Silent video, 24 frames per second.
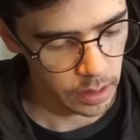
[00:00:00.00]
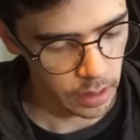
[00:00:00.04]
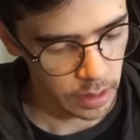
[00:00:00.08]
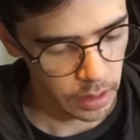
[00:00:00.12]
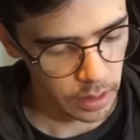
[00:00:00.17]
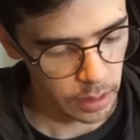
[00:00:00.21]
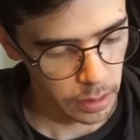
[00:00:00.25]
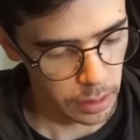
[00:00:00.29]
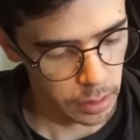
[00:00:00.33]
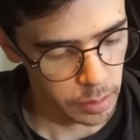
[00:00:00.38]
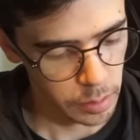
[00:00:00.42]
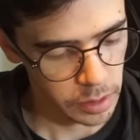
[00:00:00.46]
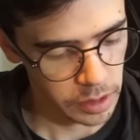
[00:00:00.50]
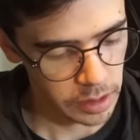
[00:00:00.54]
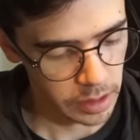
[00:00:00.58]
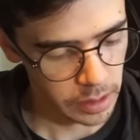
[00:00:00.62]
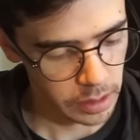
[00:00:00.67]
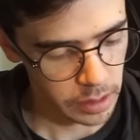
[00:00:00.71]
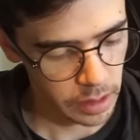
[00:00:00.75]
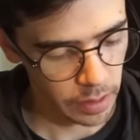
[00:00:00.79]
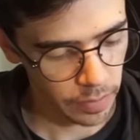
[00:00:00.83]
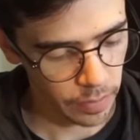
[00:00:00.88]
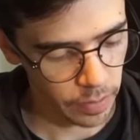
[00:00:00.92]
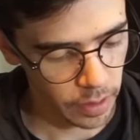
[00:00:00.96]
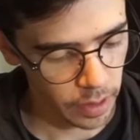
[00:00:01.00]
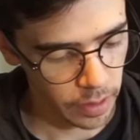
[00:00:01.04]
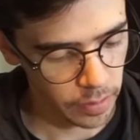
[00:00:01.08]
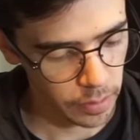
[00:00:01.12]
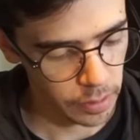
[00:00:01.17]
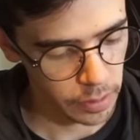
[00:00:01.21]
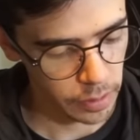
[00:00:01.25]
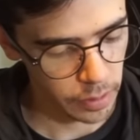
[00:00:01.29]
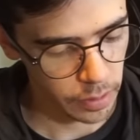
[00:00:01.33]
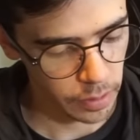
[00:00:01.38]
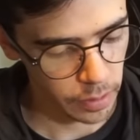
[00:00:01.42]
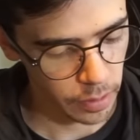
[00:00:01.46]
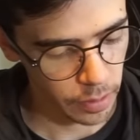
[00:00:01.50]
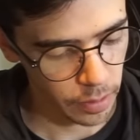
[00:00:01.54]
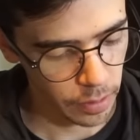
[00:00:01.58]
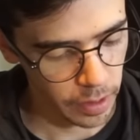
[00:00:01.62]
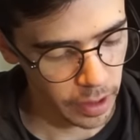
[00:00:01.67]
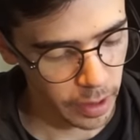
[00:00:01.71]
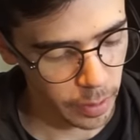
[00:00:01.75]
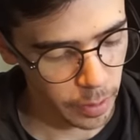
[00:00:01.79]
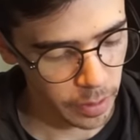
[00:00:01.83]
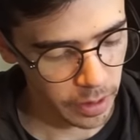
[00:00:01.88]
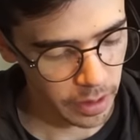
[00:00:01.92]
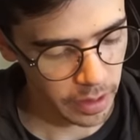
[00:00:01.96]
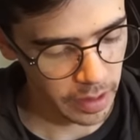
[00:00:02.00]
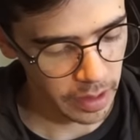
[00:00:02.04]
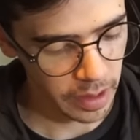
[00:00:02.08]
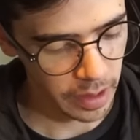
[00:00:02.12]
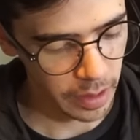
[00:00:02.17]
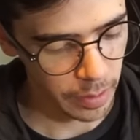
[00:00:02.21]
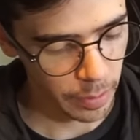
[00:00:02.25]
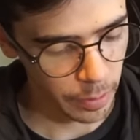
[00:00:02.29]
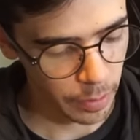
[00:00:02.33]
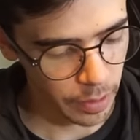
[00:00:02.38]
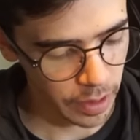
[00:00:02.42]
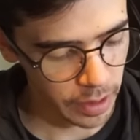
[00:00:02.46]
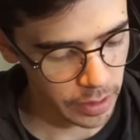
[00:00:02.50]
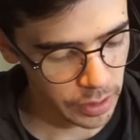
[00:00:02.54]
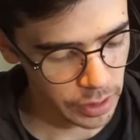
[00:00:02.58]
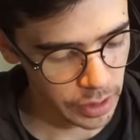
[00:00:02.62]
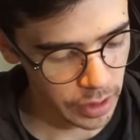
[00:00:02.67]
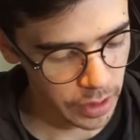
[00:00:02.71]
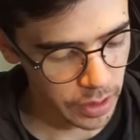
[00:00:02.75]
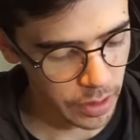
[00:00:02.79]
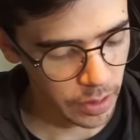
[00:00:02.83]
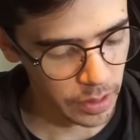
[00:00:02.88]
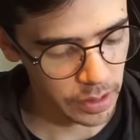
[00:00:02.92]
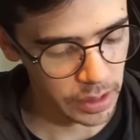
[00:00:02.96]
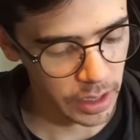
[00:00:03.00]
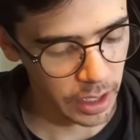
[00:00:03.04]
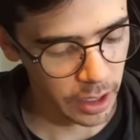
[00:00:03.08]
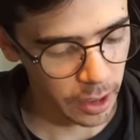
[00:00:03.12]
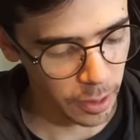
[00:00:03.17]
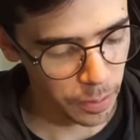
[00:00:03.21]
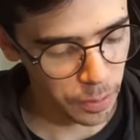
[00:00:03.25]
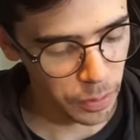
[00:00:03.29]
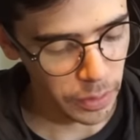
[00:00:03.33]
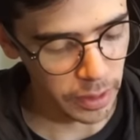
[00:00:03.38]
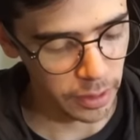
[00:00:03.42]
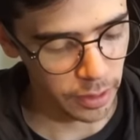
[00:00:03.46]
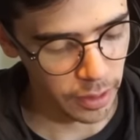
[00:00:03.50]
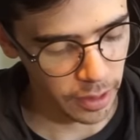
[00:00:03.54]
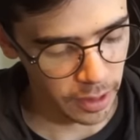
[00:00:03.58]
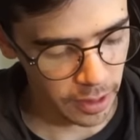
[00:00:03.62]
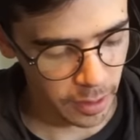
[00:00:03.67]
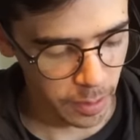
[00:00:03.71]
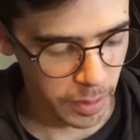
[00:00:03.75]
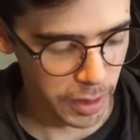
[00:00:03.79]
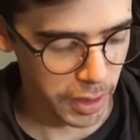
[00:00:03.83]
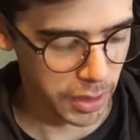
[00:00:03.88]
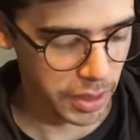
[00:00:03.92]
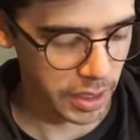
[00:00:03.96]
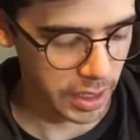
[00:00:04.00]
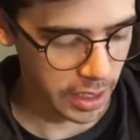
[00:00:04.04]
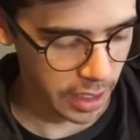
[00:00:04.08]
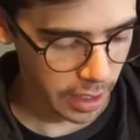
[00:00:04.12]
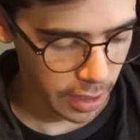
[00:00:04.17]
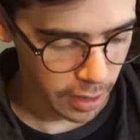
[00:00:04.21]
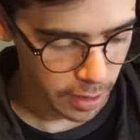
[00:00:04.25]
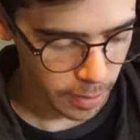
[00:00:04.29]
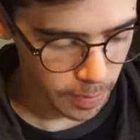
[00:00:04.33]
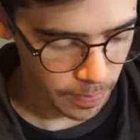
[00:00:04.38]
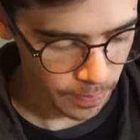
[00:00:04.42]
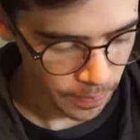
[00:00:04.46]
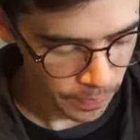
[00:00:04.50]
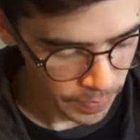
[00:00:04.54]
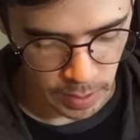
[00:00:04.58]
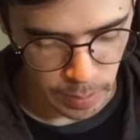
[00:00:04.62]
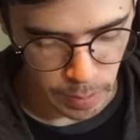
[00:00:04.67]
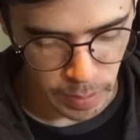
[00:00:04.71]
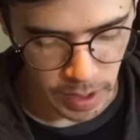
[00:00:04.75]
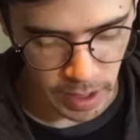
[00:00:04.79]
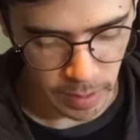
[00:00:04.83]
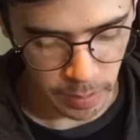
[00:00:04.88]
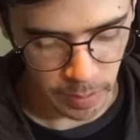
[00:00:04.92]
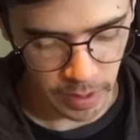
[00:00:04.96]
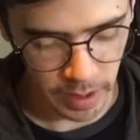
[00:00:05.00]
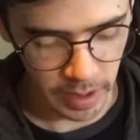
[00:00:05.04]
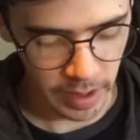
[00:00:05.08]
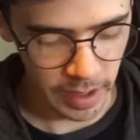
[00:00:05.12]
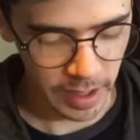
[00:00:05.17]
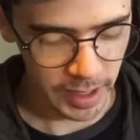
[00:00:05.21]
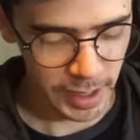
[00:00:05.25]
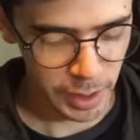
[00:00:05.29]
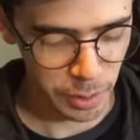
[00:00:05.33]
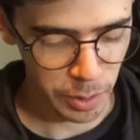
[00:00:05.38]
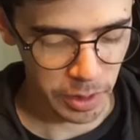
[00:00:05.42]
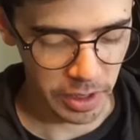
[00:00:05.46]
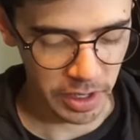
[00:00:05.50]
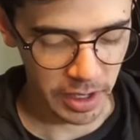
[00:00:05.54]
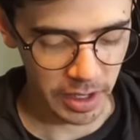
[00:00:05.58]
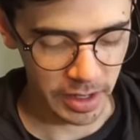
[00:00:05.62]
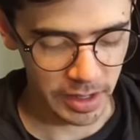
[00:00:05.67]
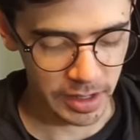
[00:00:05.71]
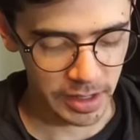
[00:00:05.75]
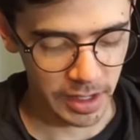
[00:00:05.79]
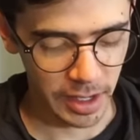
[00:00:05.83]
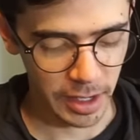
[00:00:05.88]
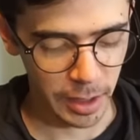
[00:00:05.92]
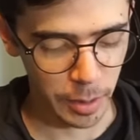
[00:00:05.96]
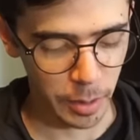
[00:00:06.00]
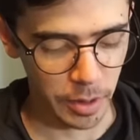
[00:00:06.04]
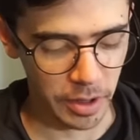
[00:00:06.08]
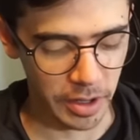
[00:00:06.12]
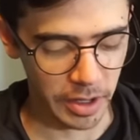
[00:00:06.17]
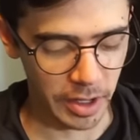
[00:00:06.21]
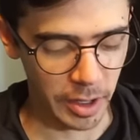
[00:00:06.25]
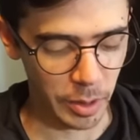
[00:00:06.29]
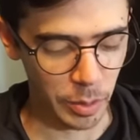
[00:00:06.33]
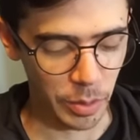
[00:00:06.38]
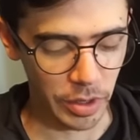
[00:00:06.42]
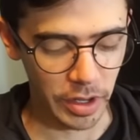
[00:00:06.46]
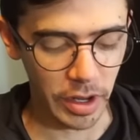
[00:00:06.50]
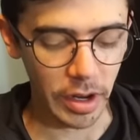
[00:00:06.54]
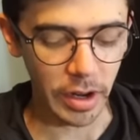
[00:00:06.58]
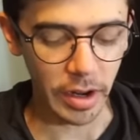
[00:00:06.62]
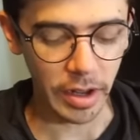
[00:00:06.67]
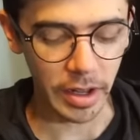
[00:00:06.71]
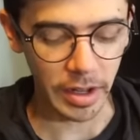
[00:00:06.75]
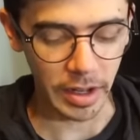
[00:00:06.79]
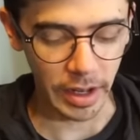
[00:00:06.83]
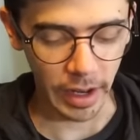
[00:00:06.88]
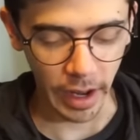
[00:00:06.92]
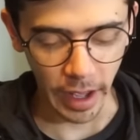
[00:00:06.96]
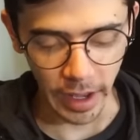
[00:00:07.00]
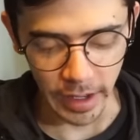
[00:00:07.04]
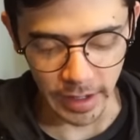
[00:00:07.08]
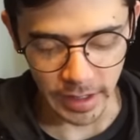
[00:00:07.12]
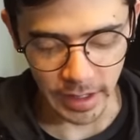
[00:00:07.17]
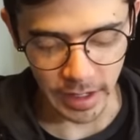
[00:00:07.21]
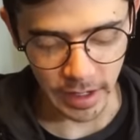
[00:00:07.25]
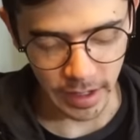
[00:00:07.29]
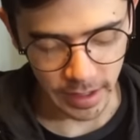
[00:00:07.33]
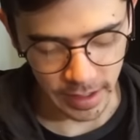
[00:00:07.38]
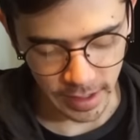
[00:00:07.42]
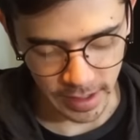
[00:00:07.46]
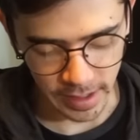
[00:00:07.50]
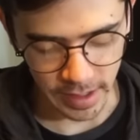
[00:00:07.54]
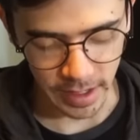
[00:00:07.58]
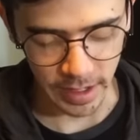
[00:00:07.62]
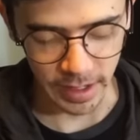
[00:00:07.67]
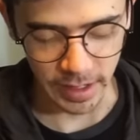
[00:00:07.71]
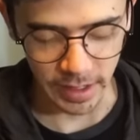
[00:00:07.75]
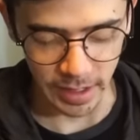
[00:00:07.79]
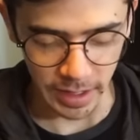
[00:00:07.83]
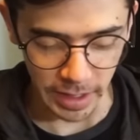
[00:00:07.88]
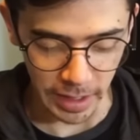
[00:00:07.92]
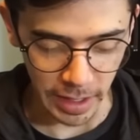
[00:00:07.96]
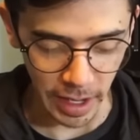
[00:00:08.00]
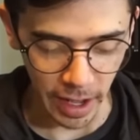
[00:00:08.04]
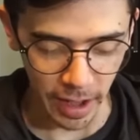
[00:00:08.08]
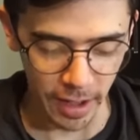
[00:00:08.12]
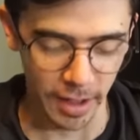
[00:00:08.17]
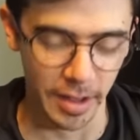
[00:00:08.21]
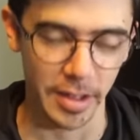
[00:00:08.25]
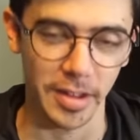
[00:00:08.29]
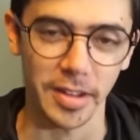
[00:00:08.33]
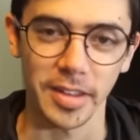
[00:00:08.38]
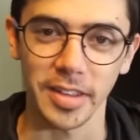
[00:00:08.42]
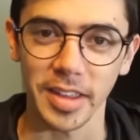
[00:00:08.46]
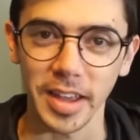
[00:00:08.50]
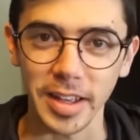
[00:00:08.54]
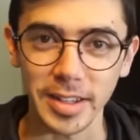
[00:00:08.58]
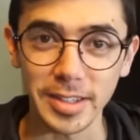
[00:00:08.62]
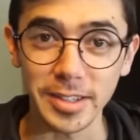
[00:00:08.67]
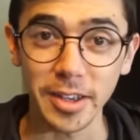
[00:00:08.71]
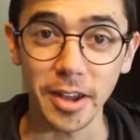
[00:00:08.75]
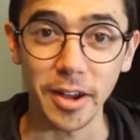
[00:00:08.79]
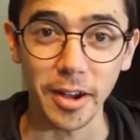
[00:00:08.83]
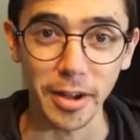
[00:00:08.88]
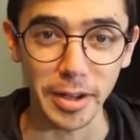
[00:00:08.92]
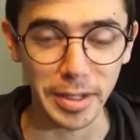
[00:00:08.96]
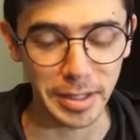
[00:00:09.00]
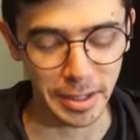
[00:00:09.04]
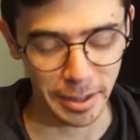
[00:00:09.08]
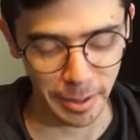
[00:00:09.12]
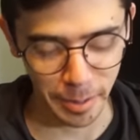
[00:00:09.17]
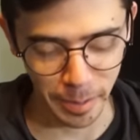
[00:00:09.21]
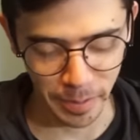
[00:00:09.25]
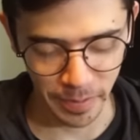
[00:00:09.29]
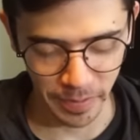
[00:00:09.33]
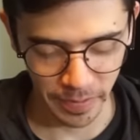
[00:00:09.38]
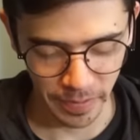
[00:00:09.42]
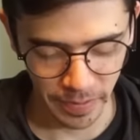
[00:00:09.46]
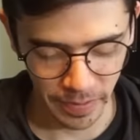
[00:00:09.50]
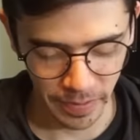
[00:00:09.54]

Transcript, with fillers: Daughter, I'm 65 year old grandma, and watching you has helped me learn about the game. I met my husband at Santa Monica Pier in 1969. That's awesome.